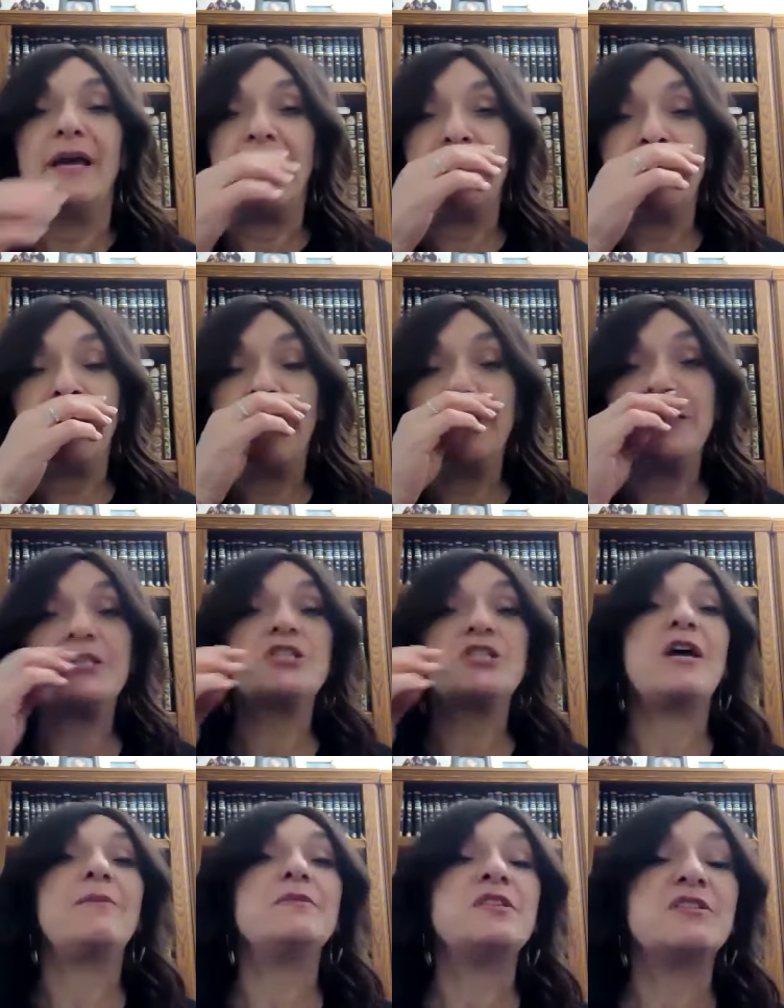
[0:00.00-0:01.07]
And now this
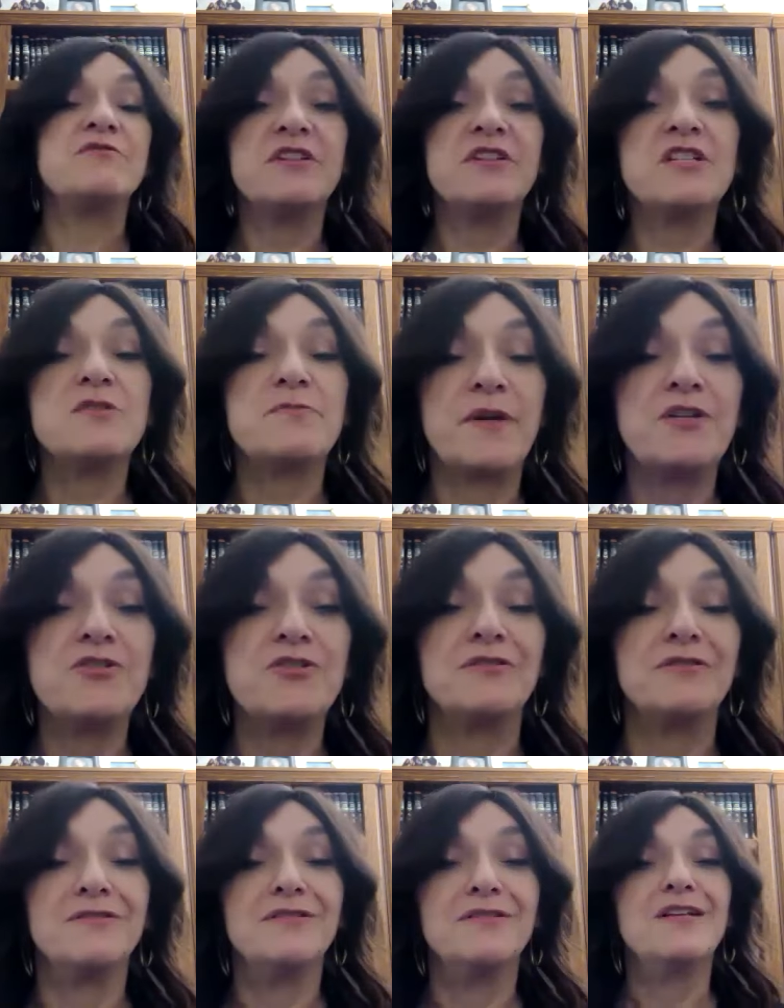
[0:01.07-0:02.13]
Shabbos is very
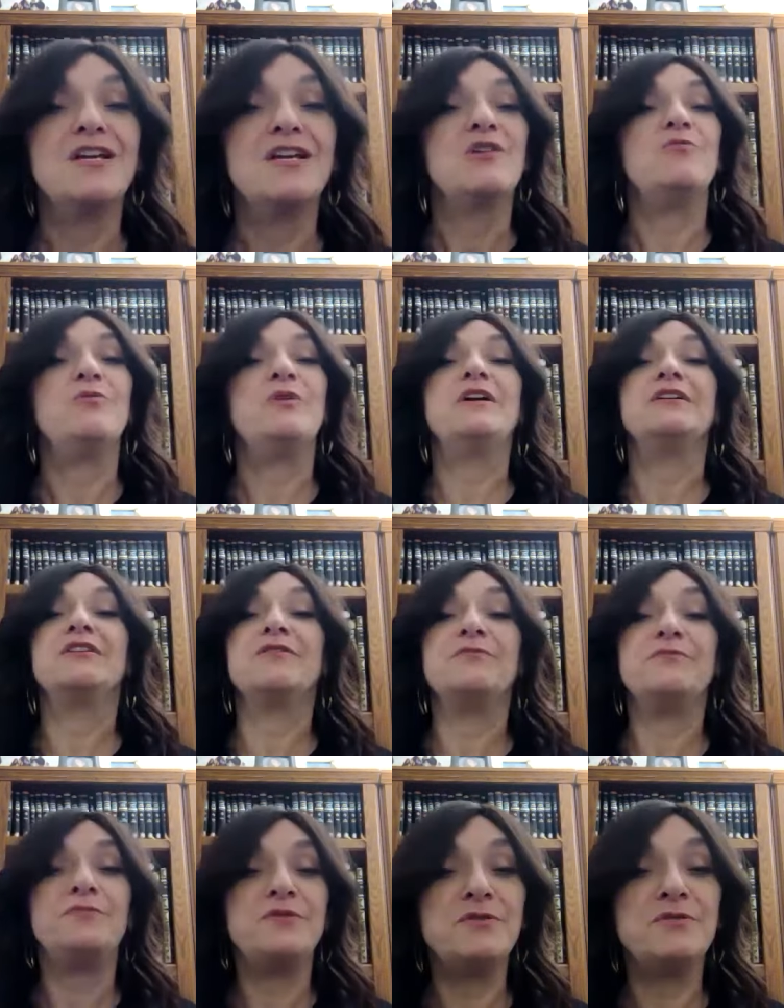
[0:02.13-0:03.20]
special we're gonna
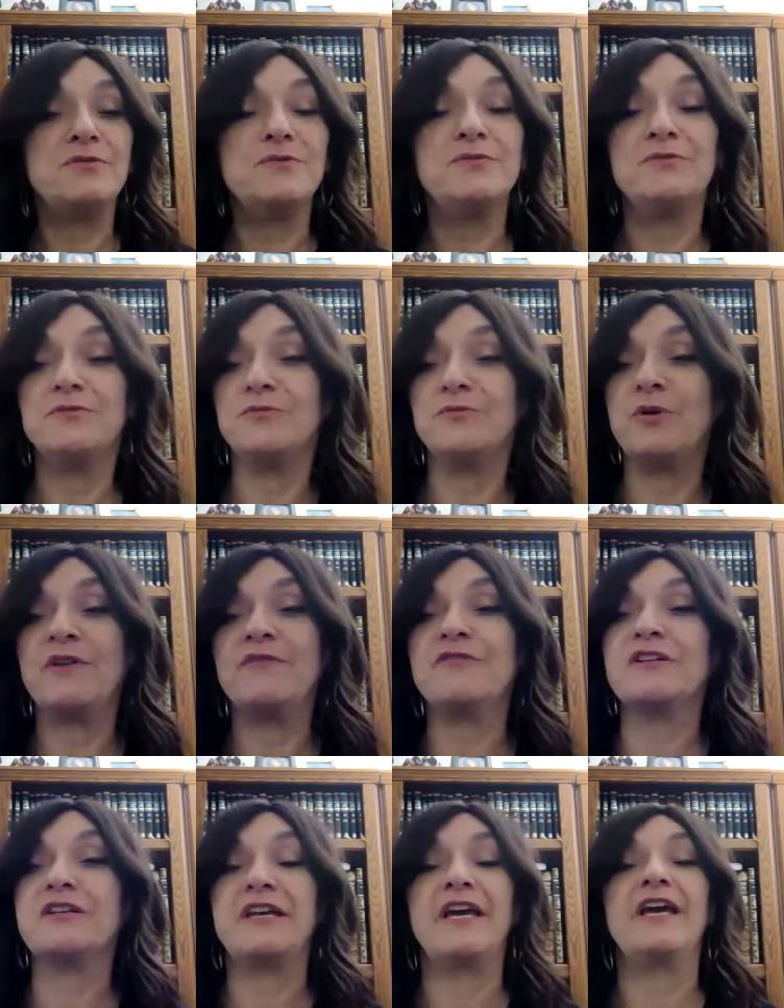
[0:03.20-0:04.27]
do
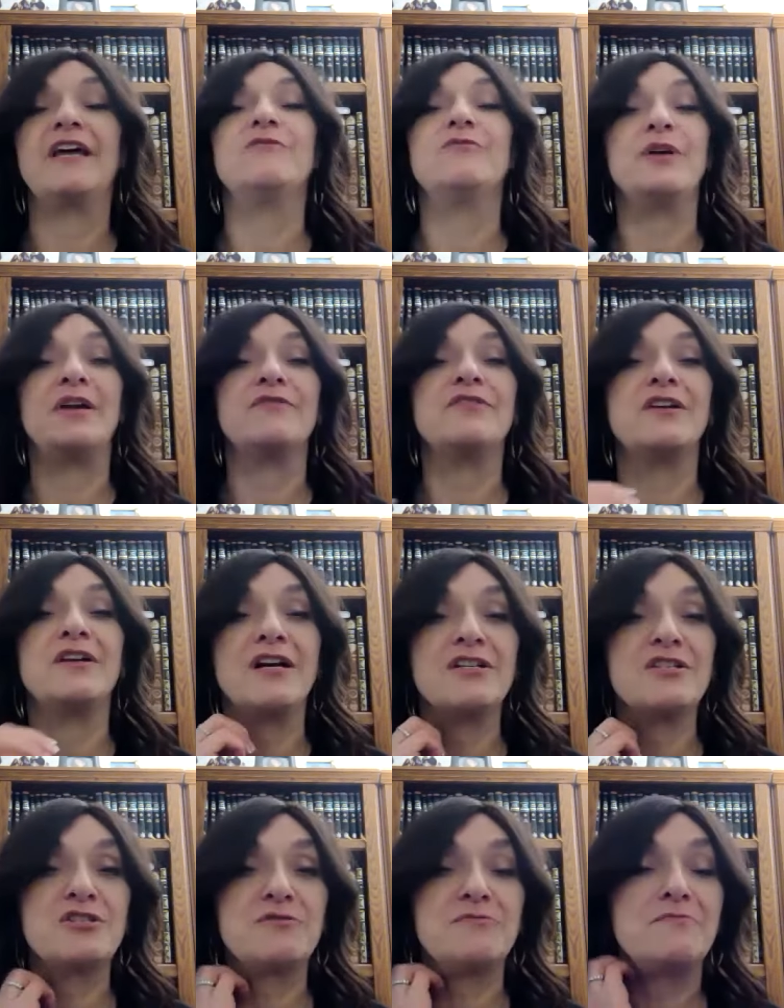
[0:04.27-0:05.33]
whoever can. We have the
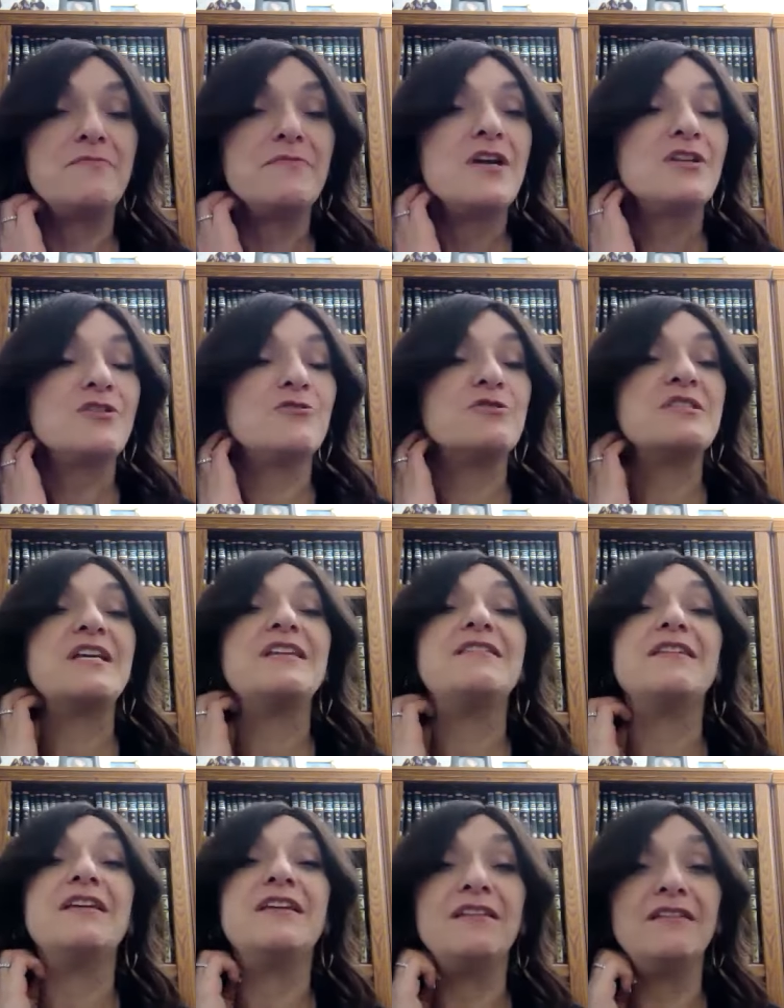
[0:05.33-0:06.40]
custom to say
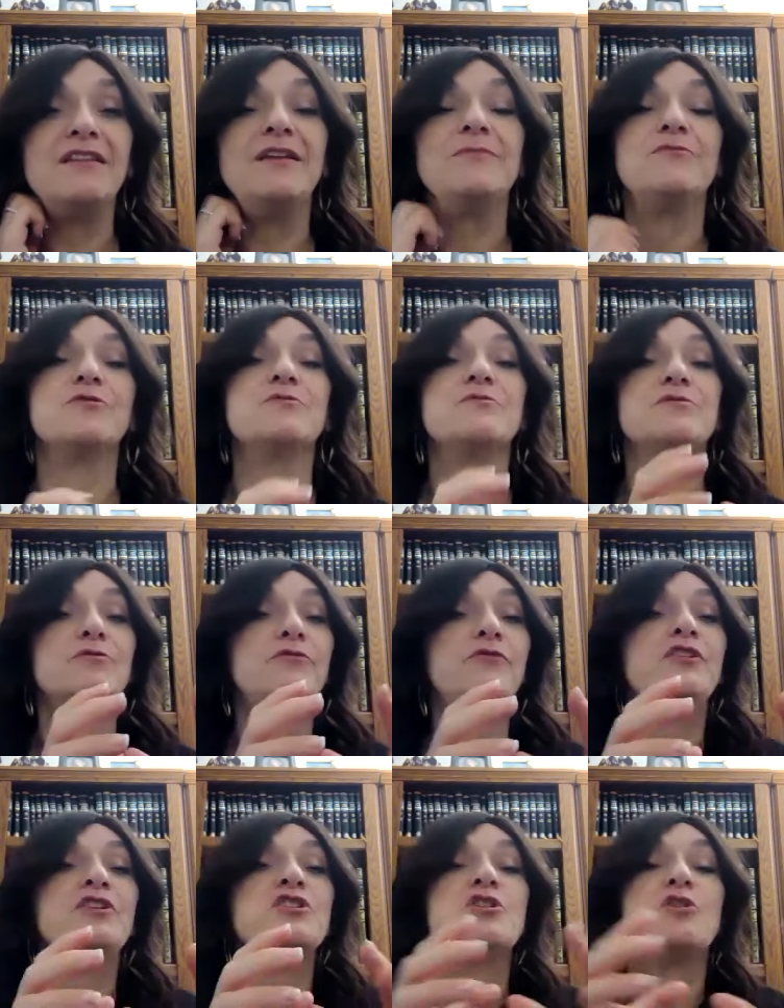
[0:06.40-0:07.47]
Tehillim to, to
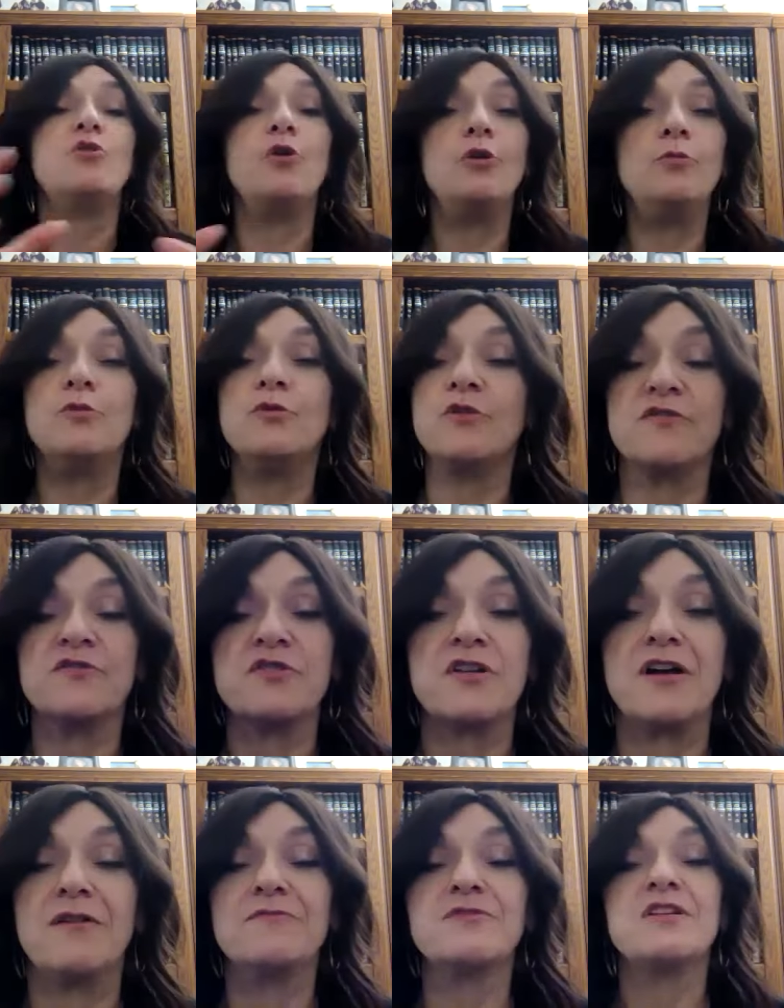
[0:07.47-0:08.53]
finish the whole book of
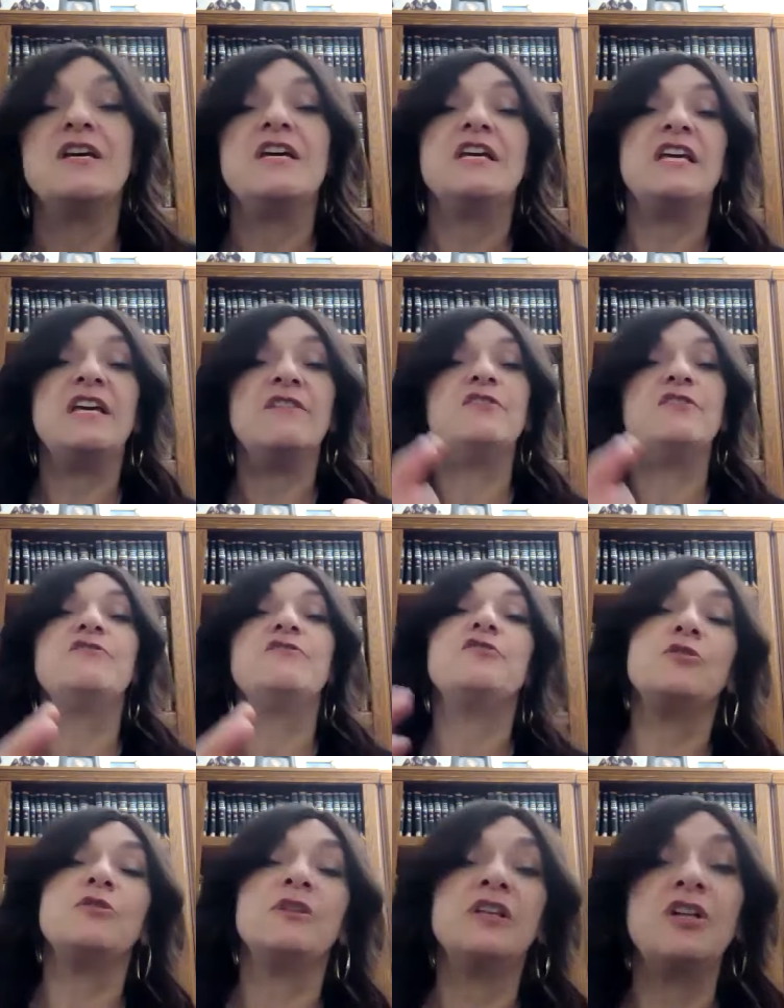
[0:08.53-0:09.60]
Psalms. Even if you
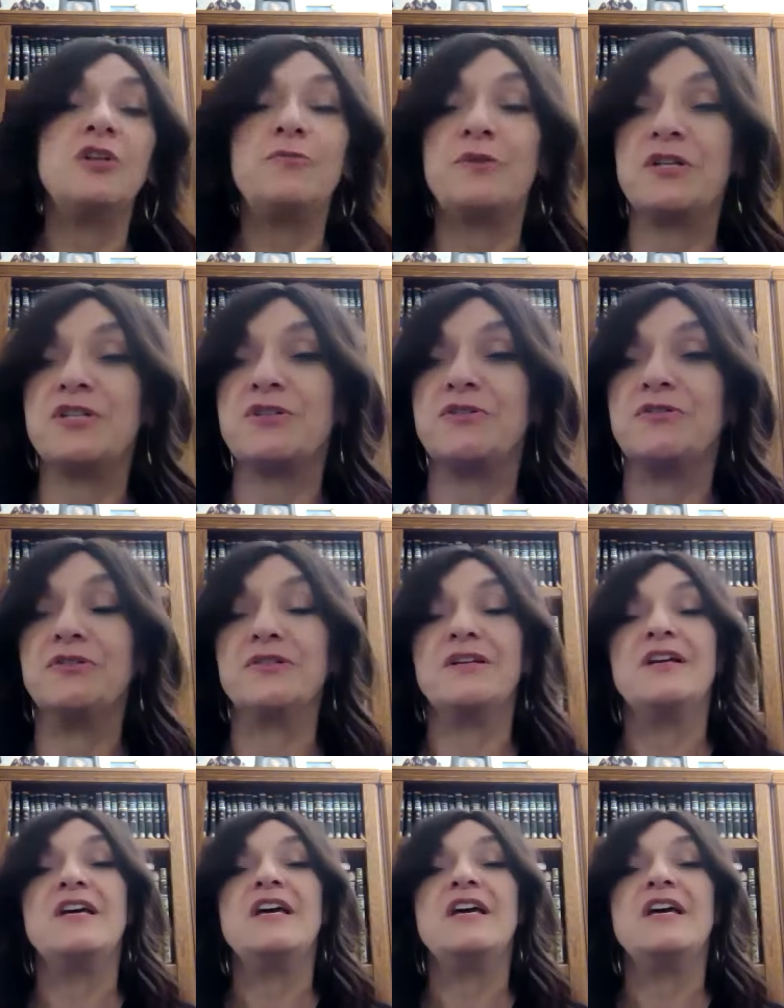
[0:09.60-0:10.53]
do a little bit is good.